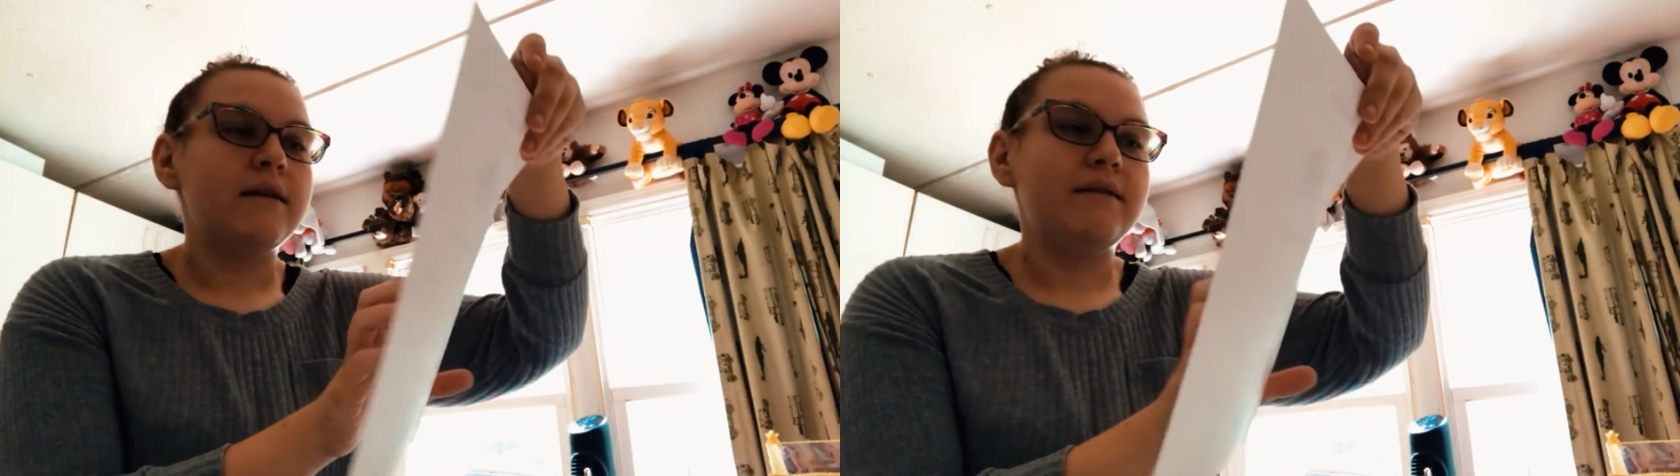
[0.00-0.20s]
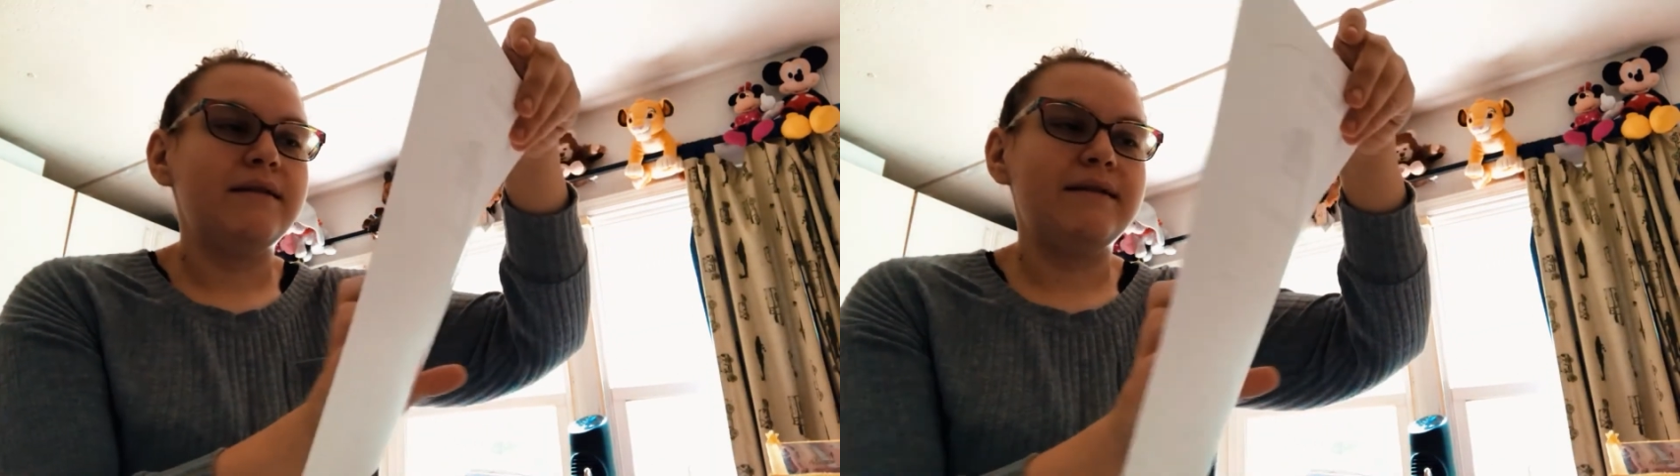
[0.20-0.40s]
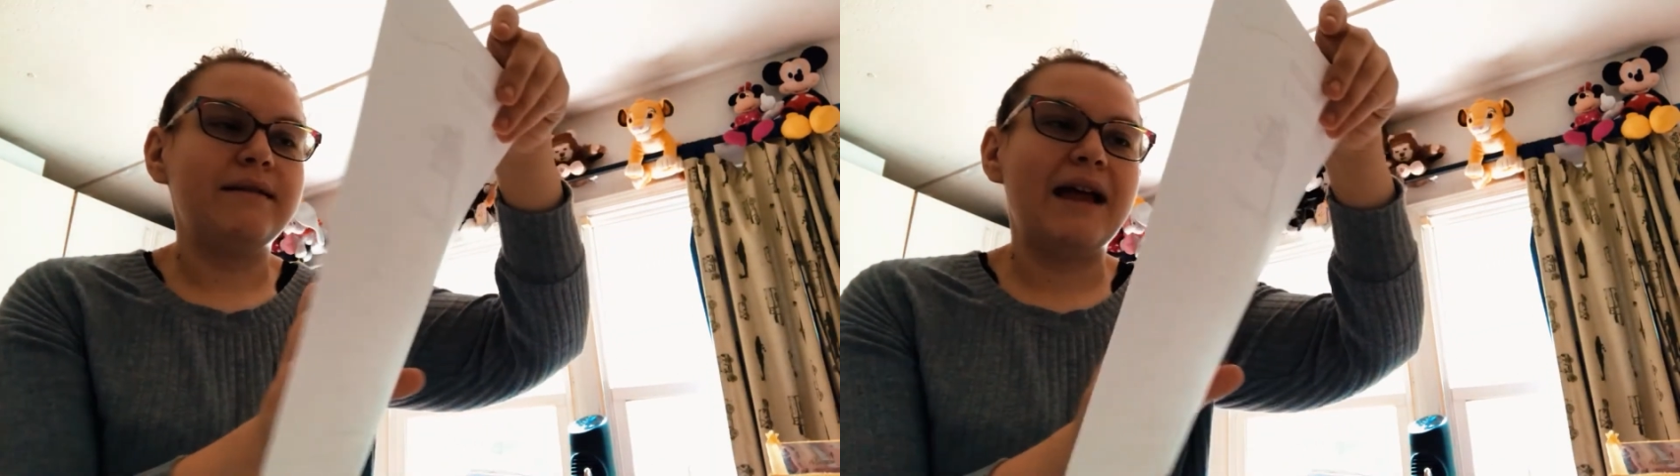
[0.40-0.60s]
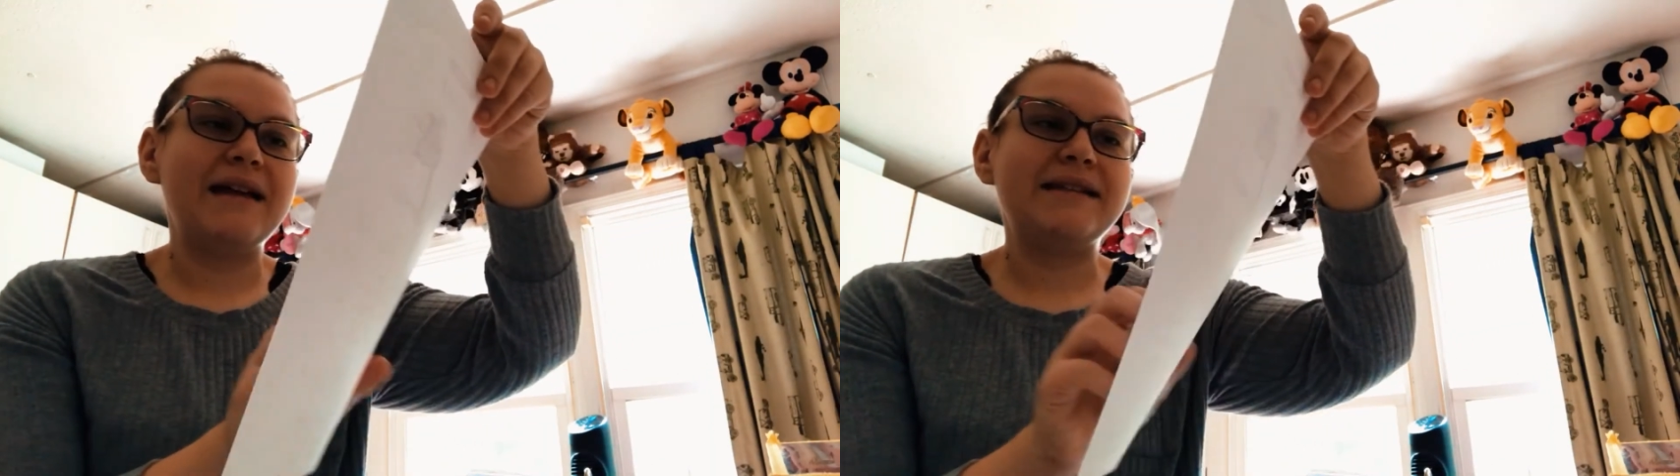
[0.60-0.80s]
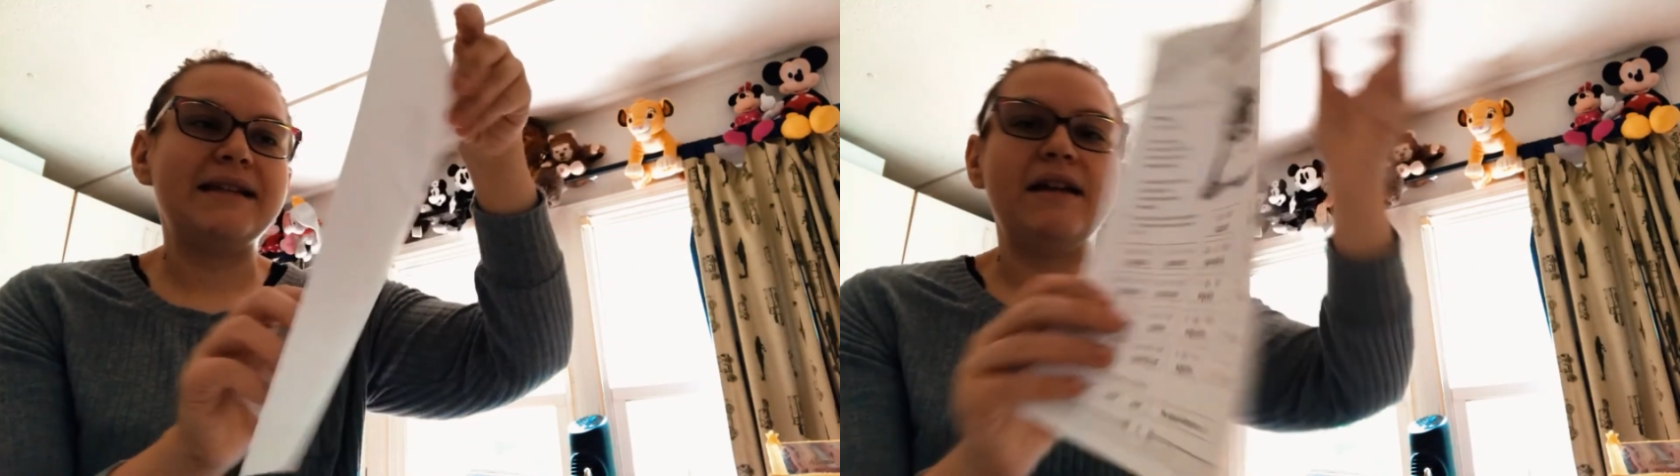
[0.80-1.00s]

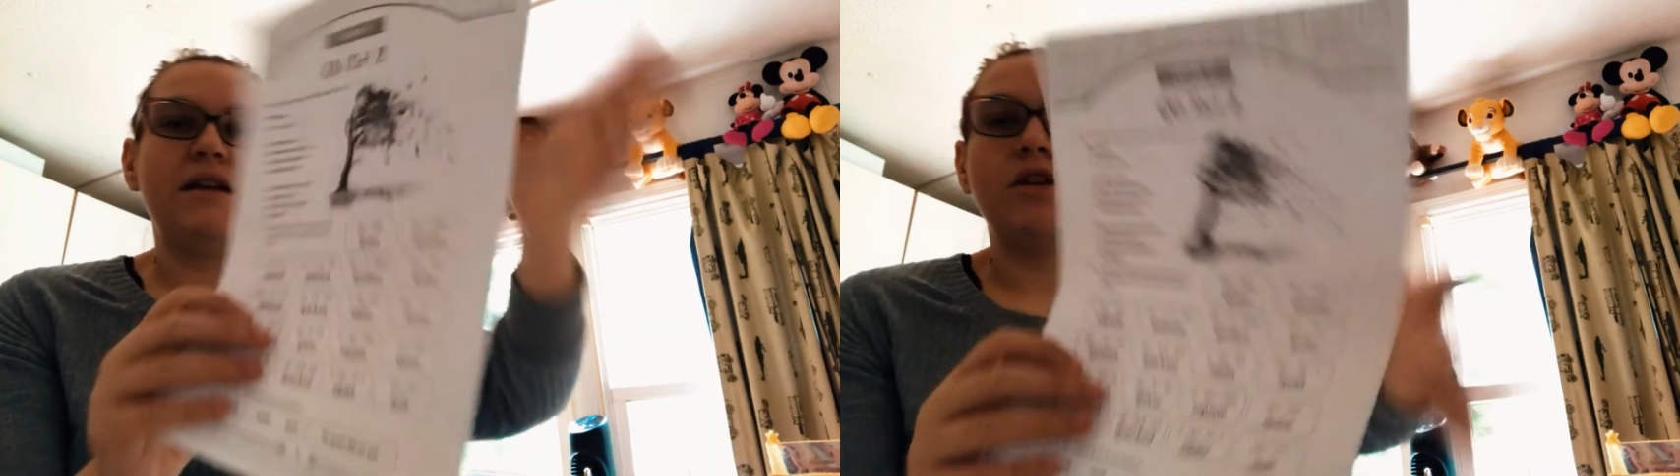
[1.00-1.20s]
lesson